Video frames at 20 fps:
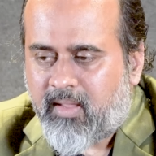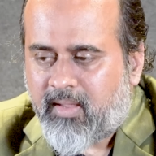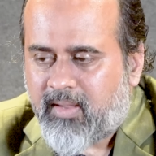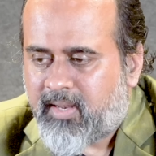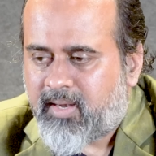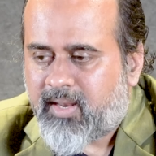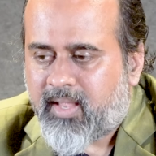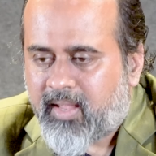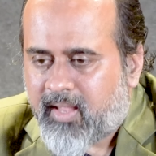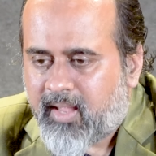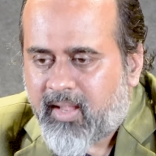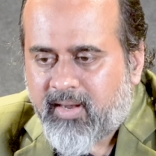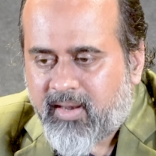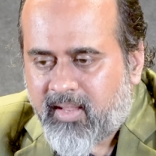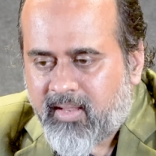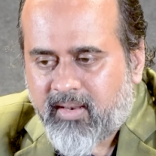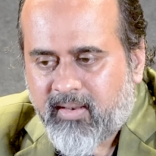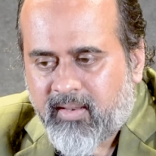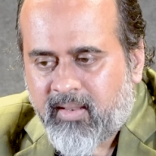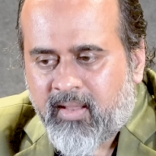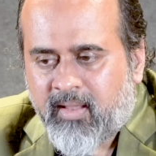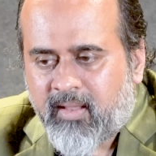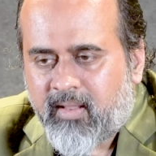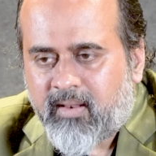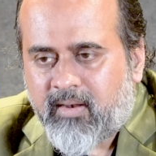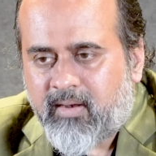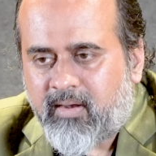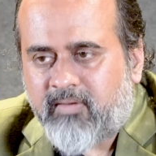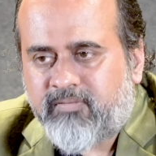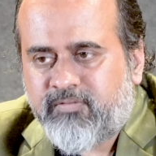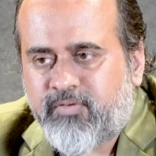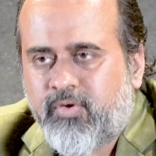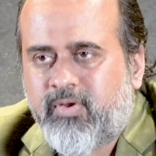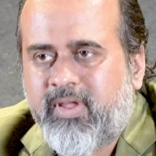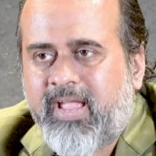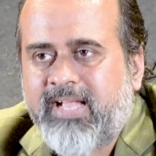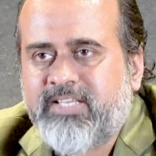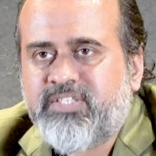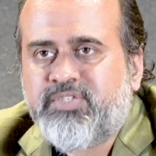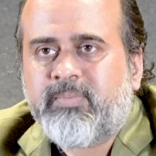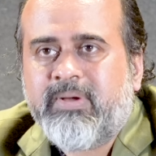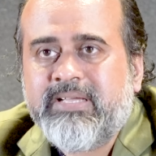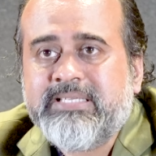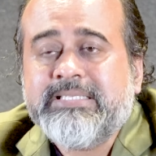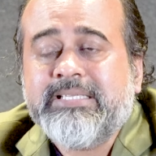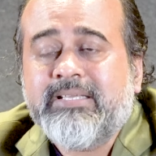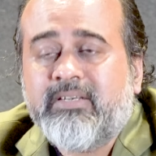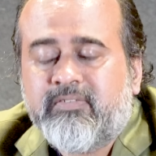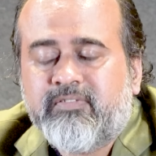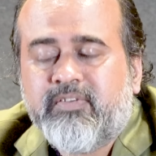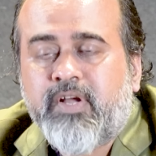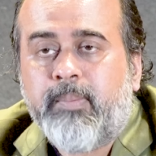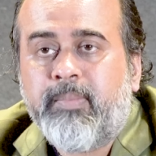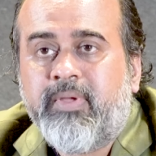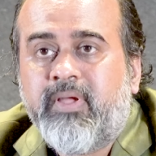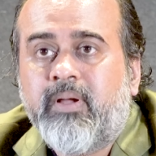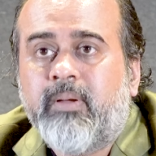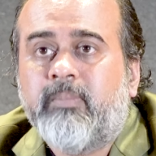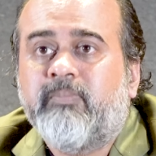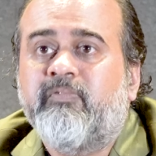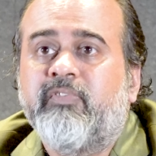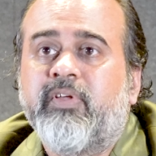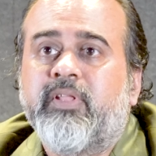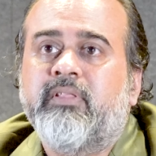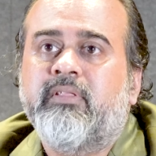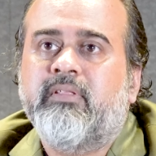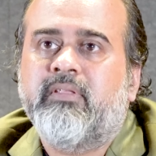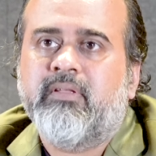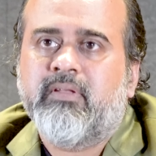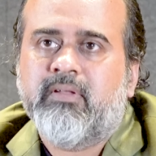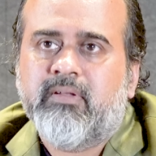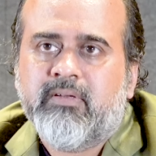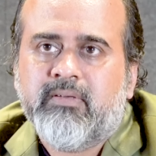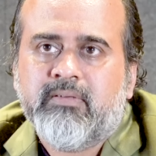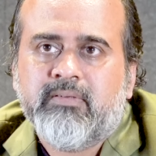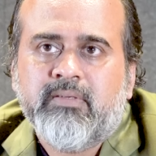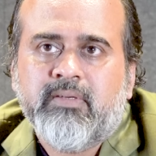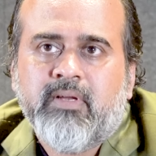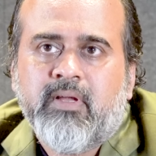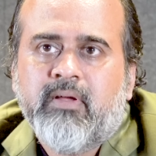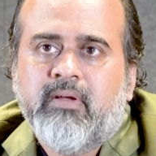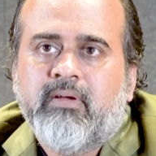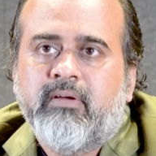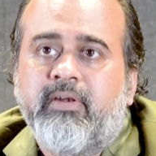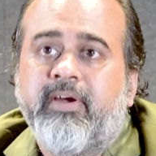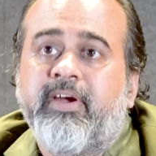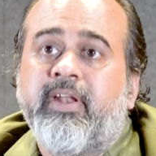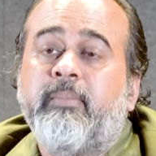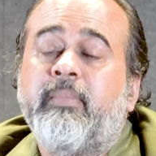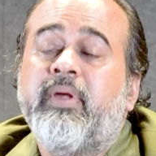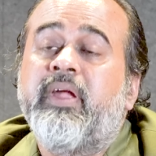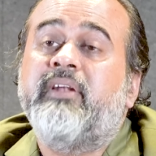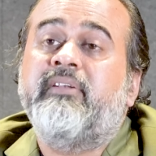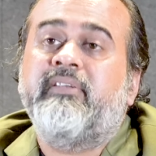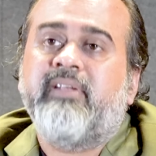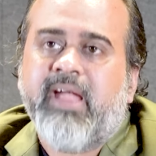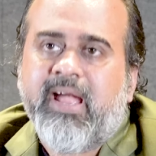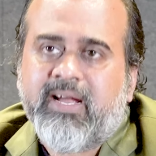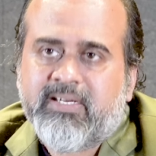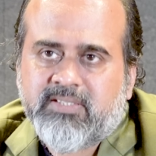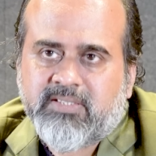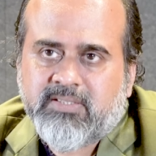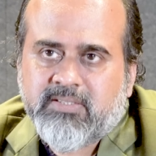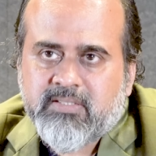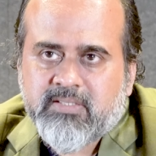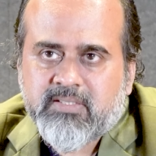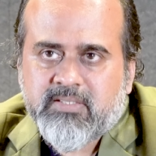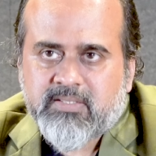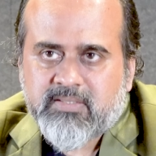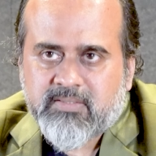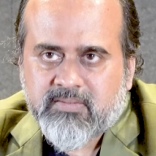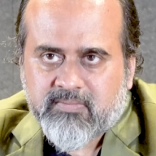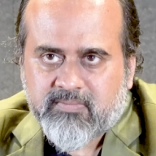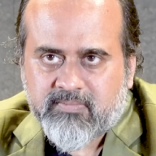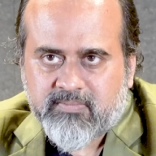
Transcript: and I and I love to catch myself coming up with uh, ready-made reactions.